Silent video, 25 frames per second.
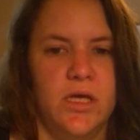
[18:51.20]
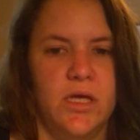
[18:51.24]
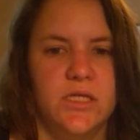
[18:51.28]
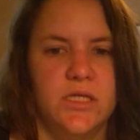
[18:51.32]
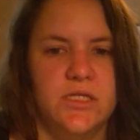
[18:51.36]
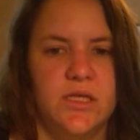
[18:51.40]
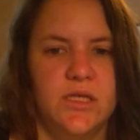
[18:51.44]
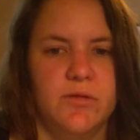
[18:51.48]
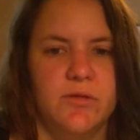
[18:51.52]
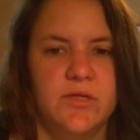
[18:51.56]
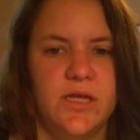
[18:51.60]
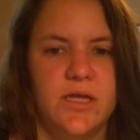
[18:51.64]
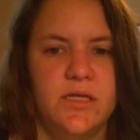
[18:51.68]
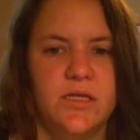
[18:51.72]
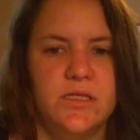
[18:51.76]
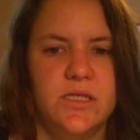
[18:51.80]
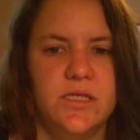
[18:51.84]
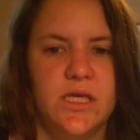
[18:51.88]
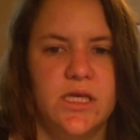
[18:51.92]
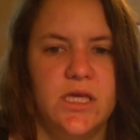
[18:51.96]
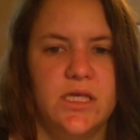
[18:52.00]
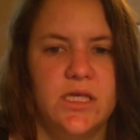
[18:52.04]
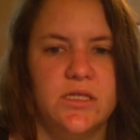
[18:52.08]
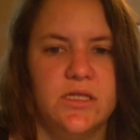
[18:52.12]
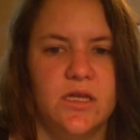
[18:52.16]

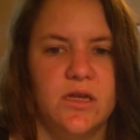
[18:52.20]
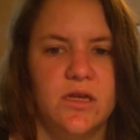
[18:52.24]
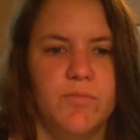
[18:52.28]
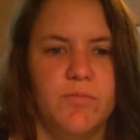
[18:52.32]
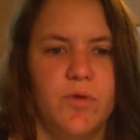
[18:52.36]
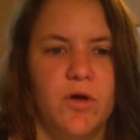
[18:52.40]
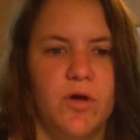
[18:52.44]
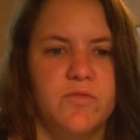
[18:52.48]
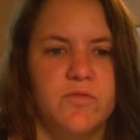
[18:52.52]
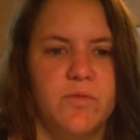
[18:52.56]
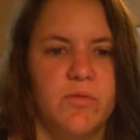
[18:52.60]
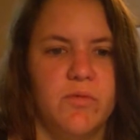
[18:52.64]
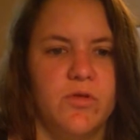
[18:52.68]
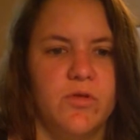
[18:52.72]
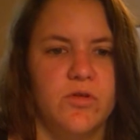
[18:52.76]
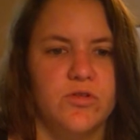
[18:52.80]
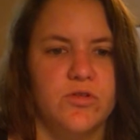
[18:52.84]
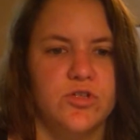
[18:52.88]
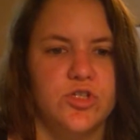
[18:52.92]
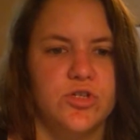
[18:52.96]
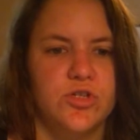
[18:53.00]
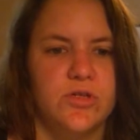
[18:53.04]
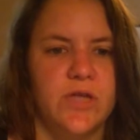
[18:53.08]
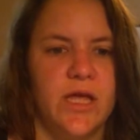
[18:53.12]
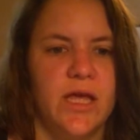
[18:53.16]
Simultaneously, he studied post-biblical
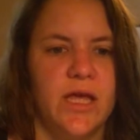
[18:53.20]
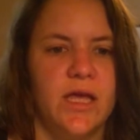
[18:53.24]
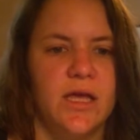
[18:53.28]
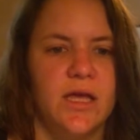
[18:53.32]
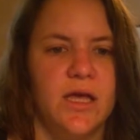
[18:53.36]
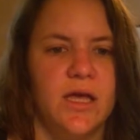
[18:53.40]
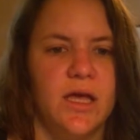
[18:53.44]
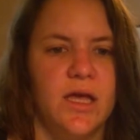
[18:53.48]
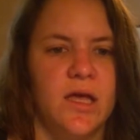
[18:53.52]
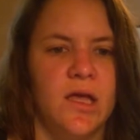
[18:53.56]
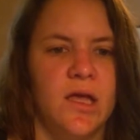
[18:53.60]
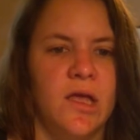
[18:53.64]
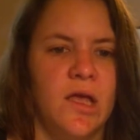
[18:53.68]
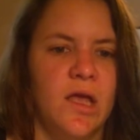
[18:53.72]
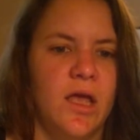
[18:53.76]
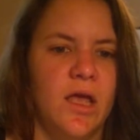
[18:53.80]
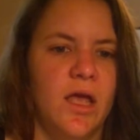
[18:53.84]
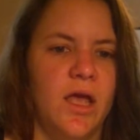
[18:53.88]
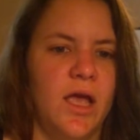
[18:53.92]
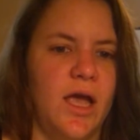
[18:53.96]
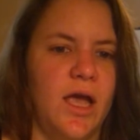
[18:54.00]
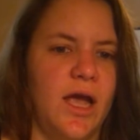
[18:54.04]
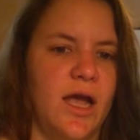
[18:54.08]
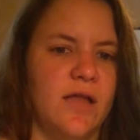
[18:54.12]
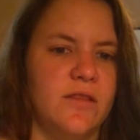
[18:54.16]
Judaica
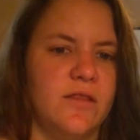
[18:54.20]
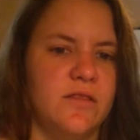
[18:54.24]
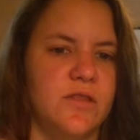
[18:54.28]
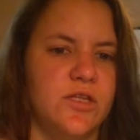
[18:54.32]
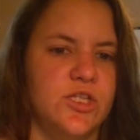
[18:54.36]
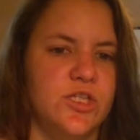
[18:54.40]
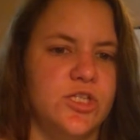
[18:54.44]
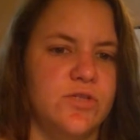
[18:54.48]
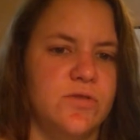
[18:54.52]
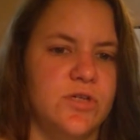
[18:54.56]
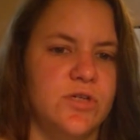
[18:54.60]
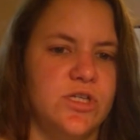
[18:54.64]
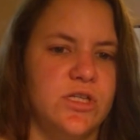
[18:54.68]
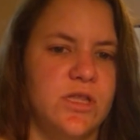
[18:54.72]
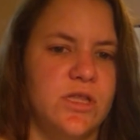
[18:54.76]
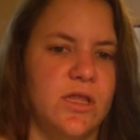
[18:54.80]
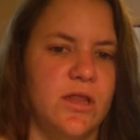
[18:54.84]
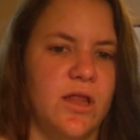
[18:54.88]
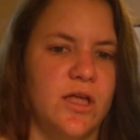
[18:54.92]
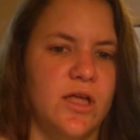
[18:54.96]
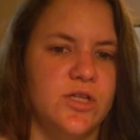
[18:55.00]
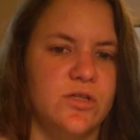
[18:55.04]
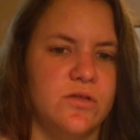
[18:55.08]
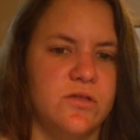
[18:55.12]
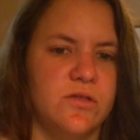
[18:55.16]
at the Jewish
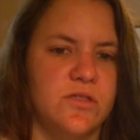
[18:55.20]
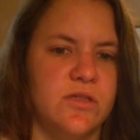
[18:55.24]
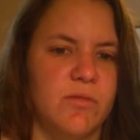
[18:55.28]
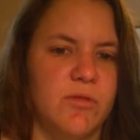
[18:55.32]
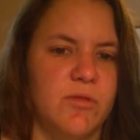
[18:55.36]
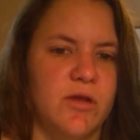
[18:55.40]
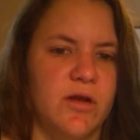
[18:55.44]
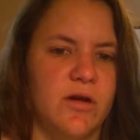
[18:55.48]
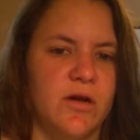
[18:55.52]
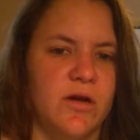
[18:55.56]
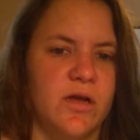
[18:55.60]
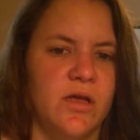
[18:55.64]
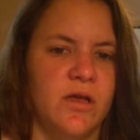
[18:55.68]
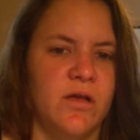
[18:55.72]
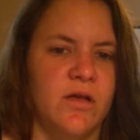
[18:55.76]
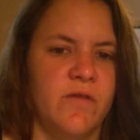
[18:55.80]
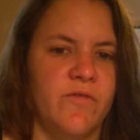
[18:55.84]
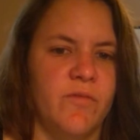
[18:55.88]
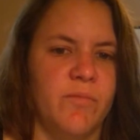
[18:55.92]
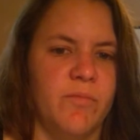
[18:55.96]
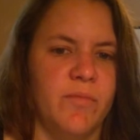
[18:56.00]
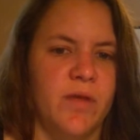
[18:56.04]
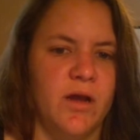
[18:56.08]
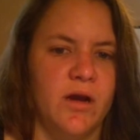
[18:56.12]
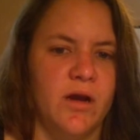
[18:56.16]
Theological Seminary of
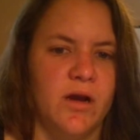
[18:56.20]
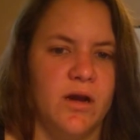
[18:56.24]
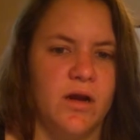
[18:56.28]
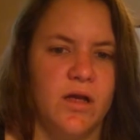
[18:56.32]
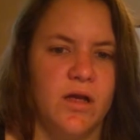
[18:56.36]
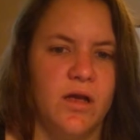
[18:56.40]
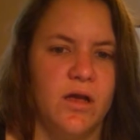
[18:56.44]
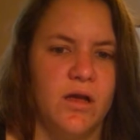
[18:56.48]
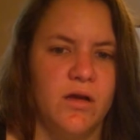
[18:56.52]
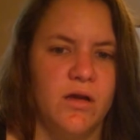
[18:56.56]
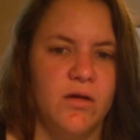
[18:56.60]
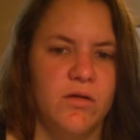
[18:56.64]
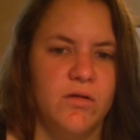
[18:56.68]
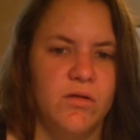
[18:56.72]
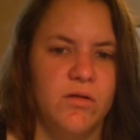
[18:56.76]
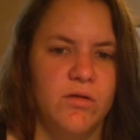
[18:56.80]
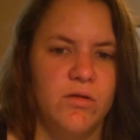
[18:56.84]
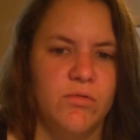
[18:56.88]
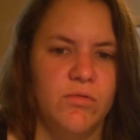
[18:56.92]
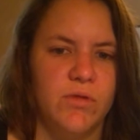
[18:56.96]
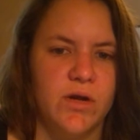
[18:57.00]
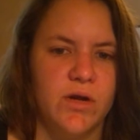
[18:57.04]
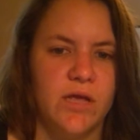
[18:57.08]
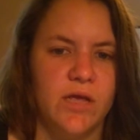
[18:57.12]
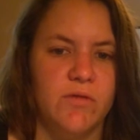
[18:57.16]
America,
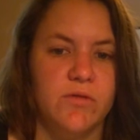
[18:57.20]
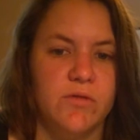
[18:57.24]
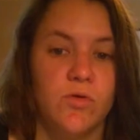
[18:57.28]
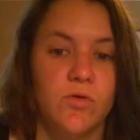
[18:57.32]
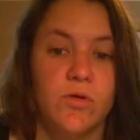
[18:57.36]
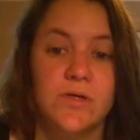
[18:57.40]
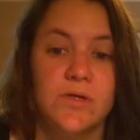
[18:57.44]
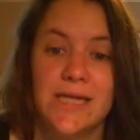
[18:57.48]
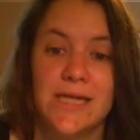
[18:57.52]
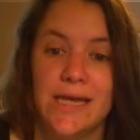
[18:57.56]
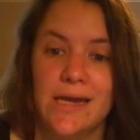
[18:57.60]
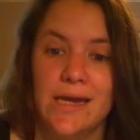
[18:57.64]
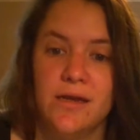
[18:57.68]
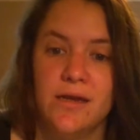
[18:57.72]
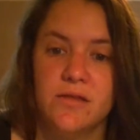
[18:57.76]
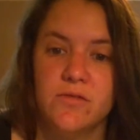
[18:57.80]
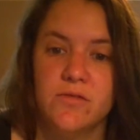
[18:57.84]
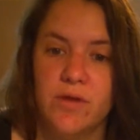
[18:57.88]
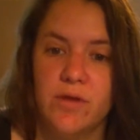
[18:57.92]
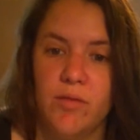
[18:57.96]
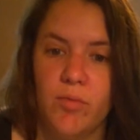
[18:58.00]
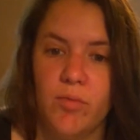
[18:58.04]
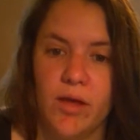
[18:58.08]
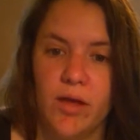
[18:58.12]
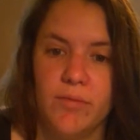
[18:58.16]
where he was ordained as a
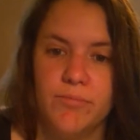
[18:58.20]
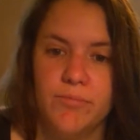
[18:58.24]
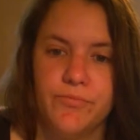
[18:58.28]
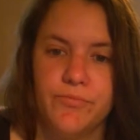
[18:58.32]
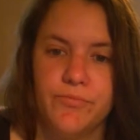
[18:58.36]
rabbi.